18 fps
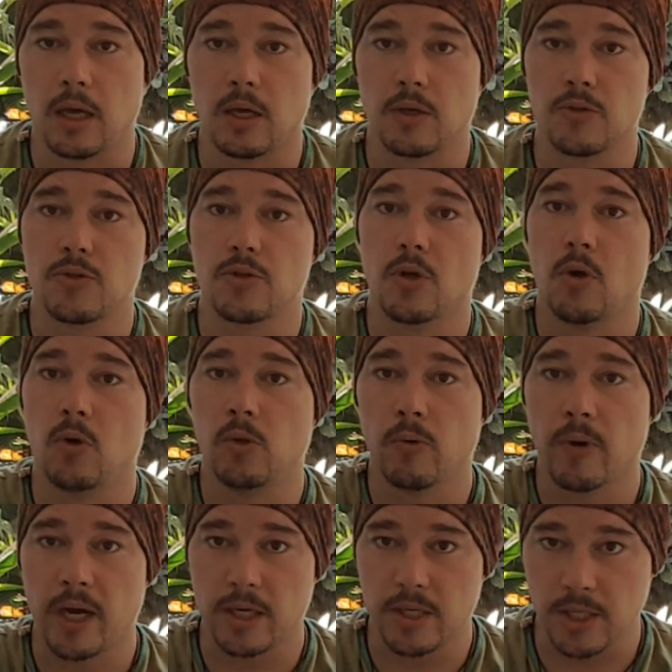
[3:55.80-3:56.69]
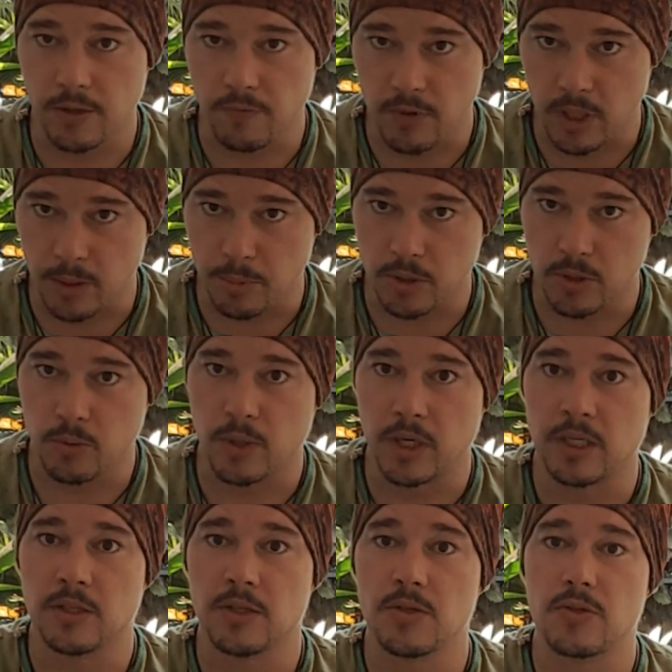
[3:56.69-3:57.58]
solar activity
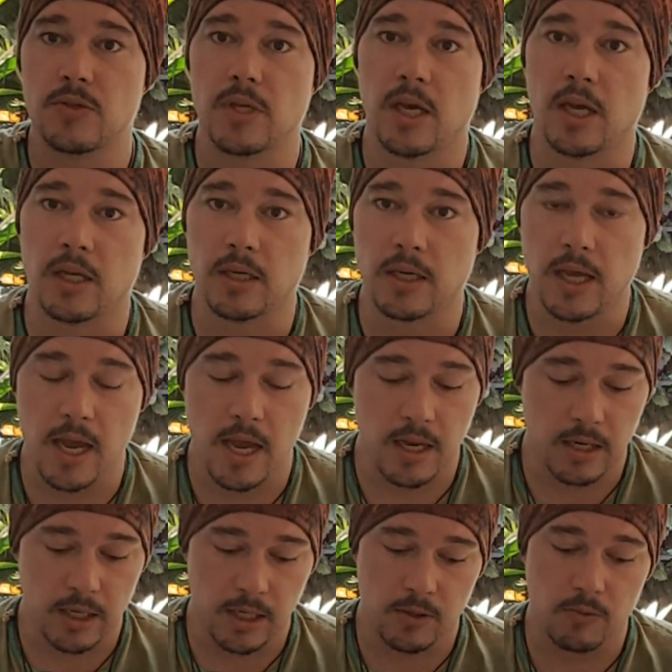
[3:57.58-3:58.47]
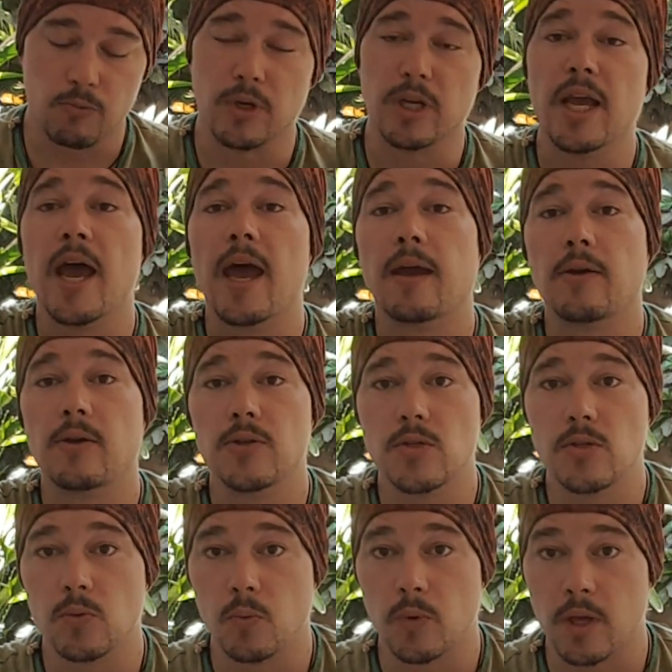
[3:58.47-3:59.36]
between the sun, and it
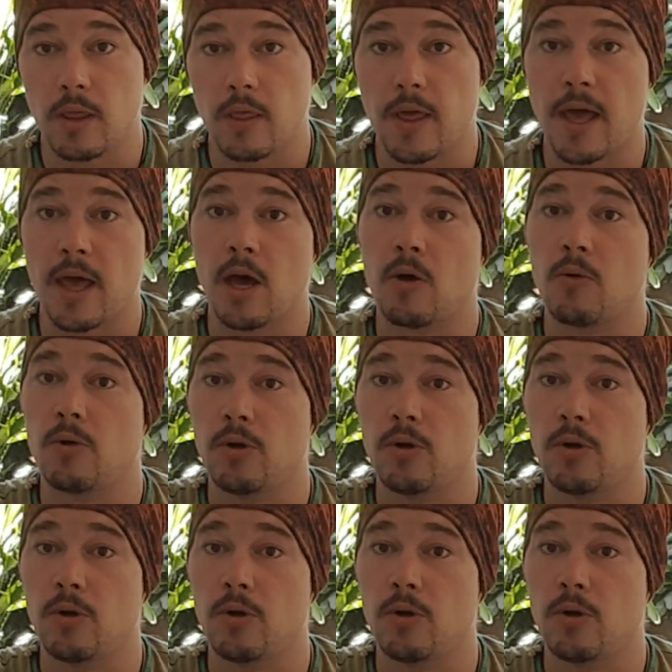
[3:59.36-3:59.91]
reacts with our